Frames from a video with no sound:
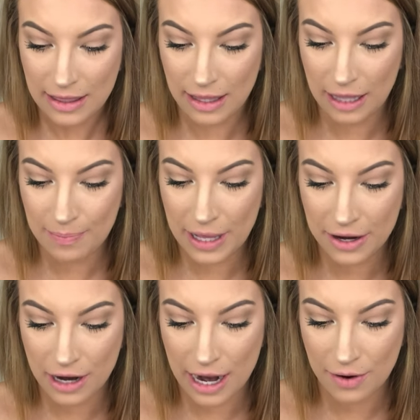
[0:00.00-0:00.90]
The lip
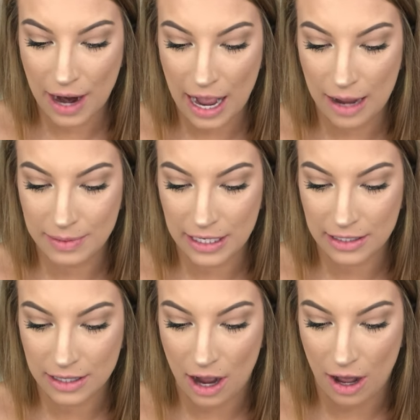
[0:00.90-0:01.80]
liner I grabbed
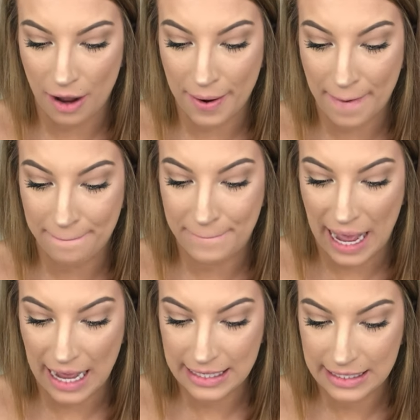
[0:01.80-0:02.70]
is called
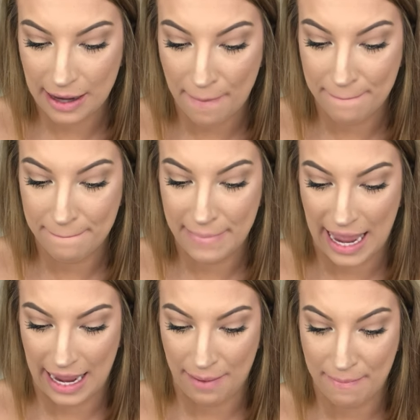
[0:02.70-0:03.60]
Best
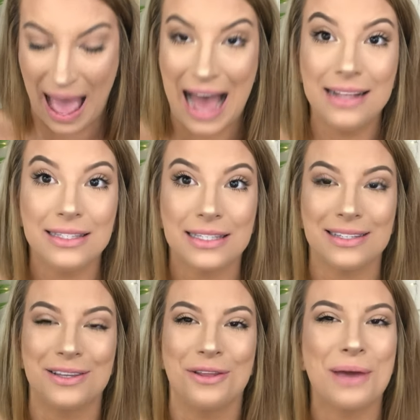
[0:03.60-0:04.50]
Mates.
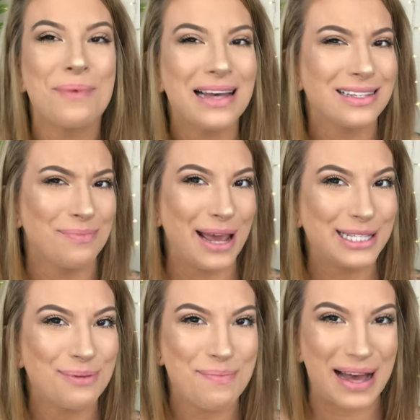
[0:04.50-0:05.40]
So like Best
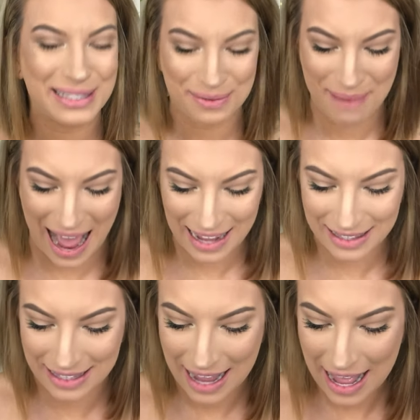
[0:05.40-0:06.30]
Mates, but Best
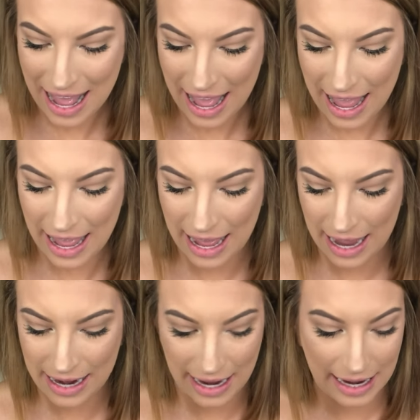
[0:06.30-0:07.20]
Mates.
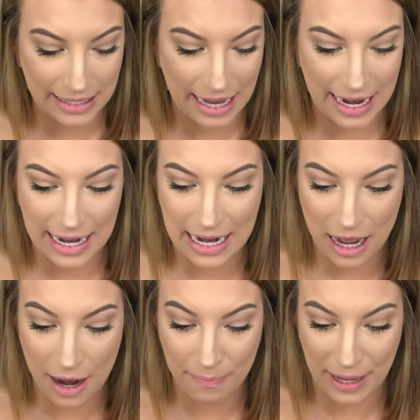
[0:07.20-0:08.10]
And it is a
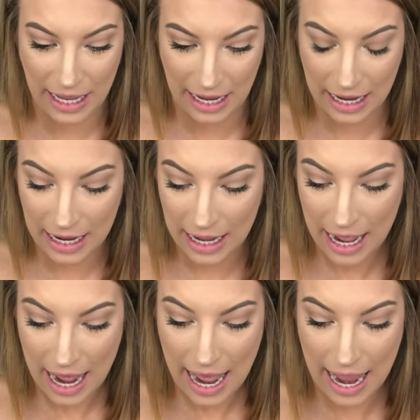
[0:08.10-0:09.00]
neon pink.
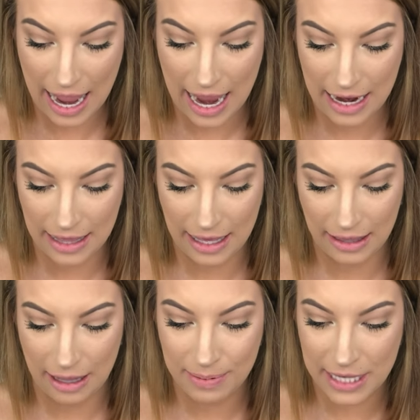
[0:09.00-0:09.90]
And the
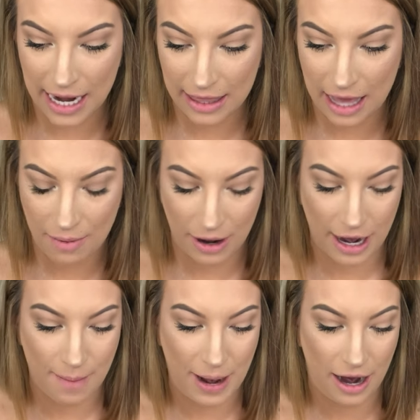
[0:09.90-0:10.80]
lipstick that we're
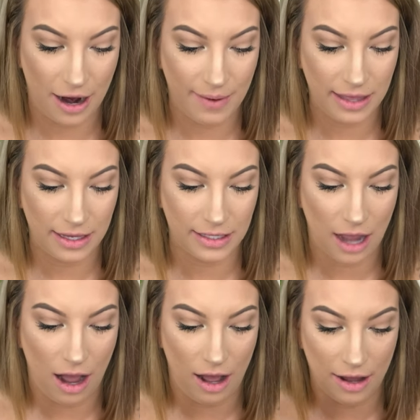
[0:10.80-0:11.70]
gonna pair it with is
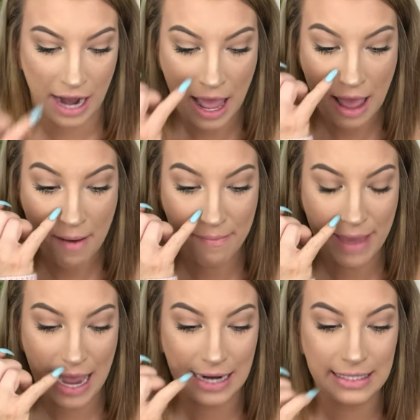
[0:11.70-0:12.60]
called
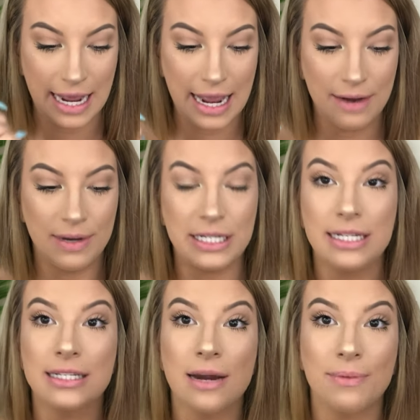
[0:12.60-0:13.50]
Mandy, which
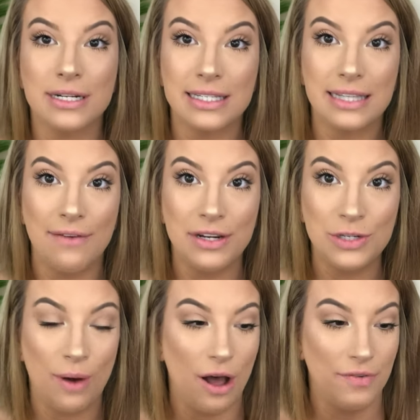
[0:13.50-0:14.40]
is number
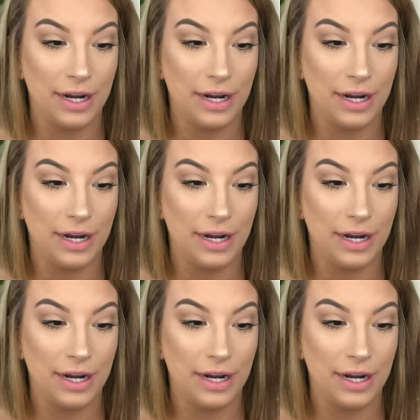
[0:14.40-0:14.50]
712.